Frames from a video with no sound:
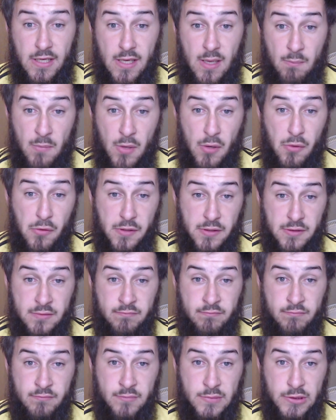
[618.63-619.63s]
America,
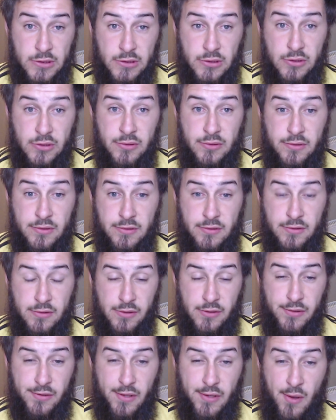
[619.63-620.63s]

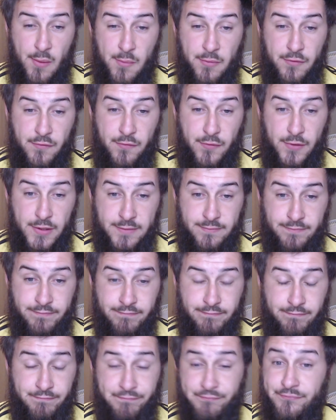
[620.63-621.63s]
the home of the free,
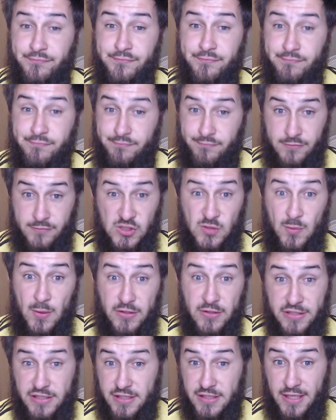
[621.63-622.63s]

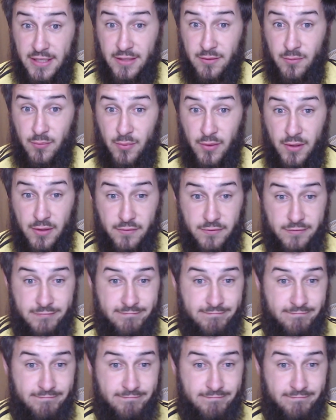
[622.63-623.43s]
supposed to land the brave,